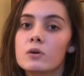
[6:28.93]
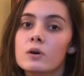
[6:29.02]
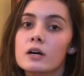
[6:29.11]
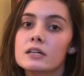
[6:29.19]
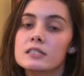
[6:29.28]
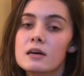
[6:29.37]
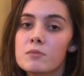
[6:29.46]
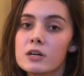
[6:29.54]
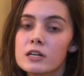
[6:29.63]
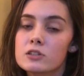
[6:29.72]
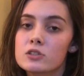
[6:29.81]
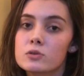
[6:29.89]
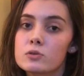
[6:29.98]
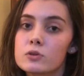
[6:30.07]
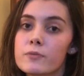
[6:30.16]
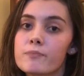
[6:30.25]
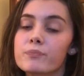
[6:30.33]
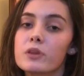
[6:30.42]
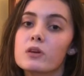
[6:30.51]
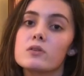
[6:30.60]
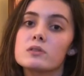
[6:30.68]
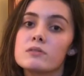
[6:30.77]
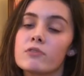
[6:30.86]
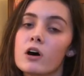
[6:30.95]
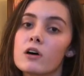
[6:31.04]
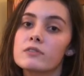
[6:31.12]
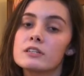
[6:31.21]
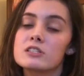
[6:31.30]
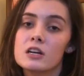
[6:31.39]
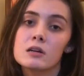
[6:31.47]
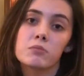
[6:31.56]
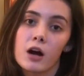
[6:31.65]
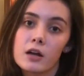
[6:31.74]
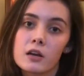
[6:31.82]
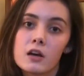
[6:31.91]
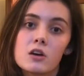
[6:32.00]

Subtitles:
or someone at your school who's involved in study abroad.